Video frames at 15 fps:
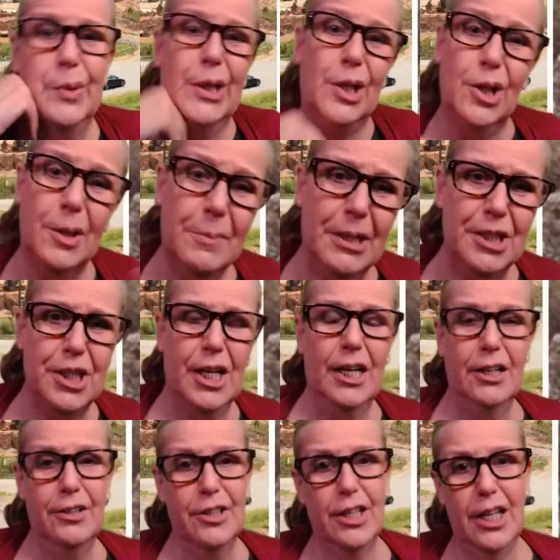they look at my
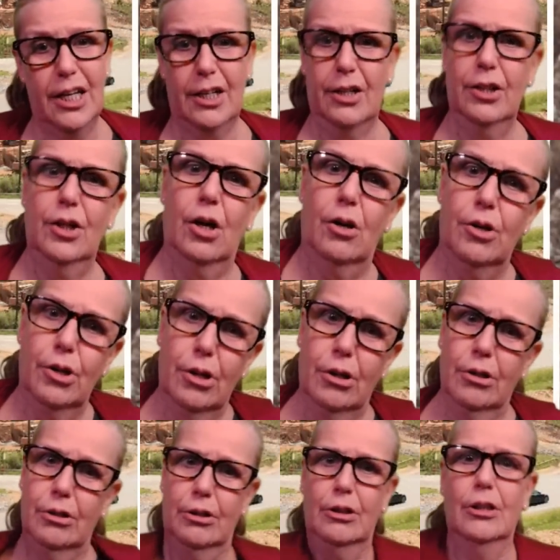channel, they're like, you know, you
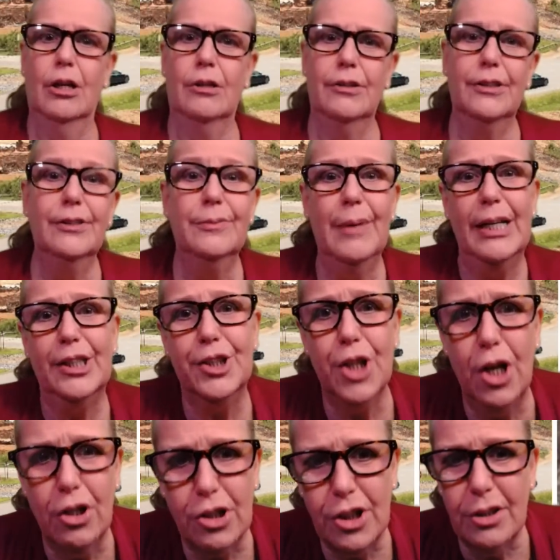you know, you make
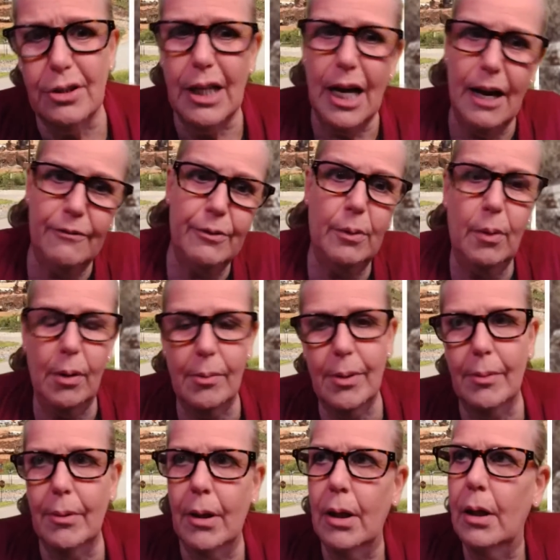jokes, you laugh, blah, blah,
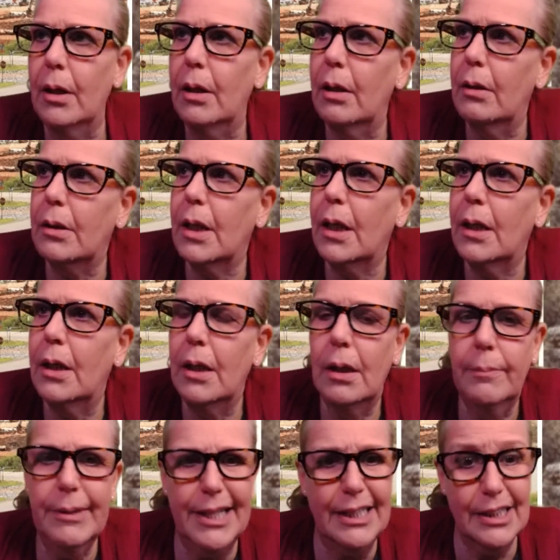blah. okay,
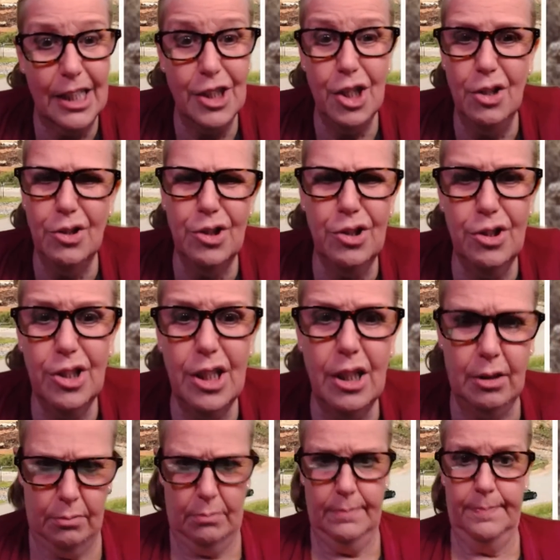because I don't do the.
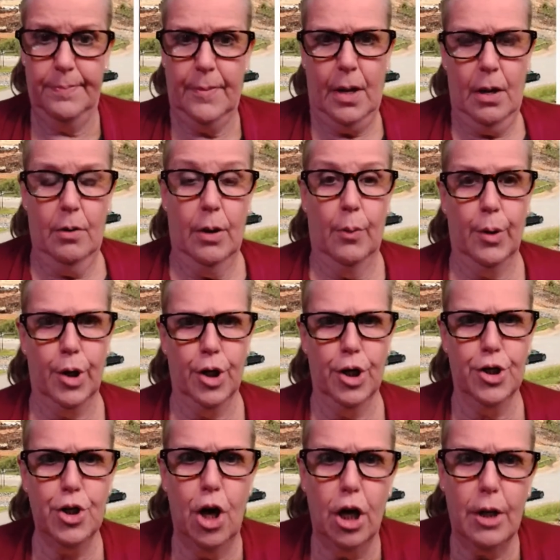Now we're going to
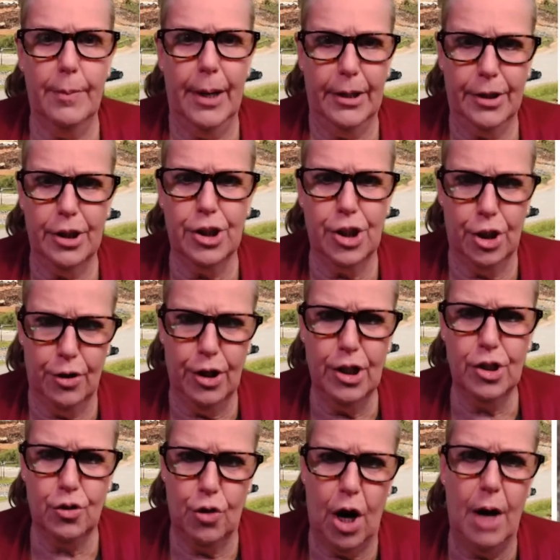talk about the serious
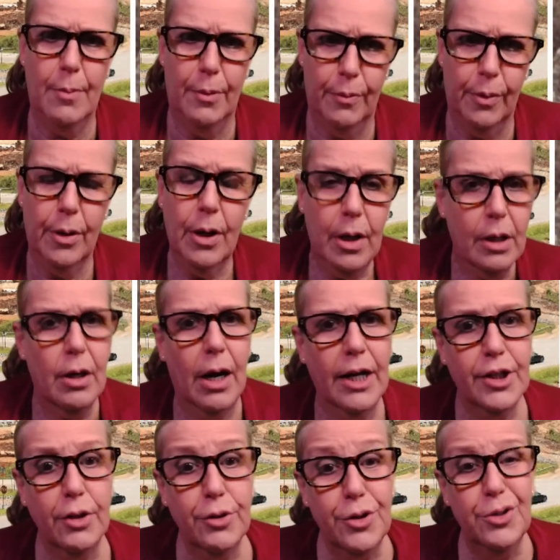crime of, a, you know, I
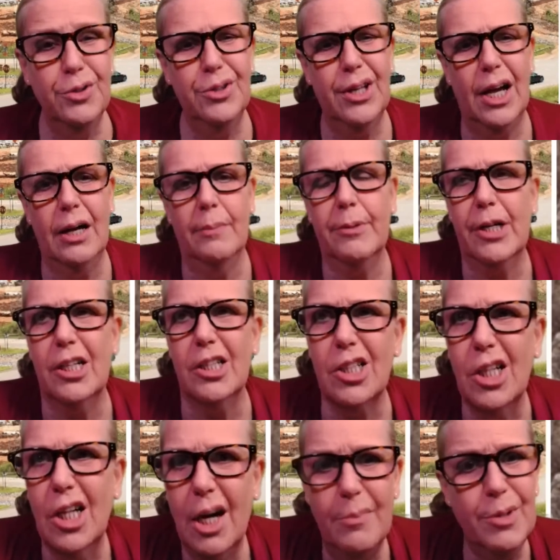don't do that because
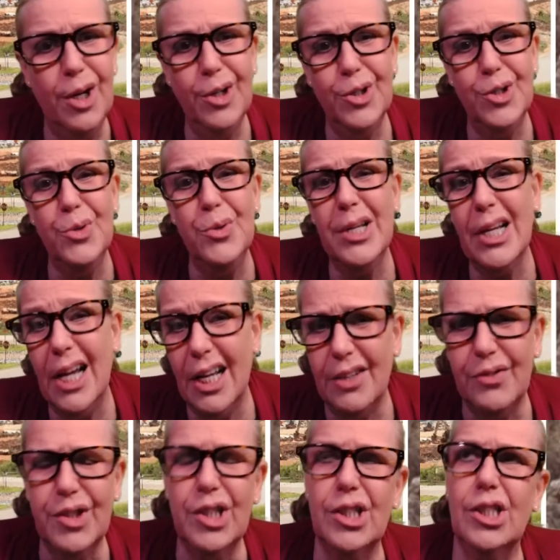I'm not doing
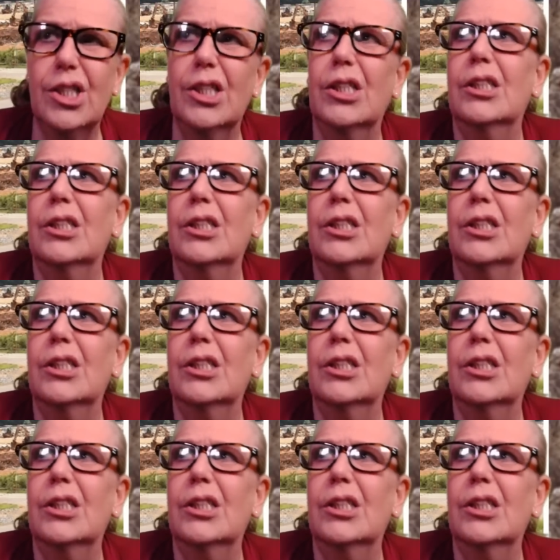advocacy.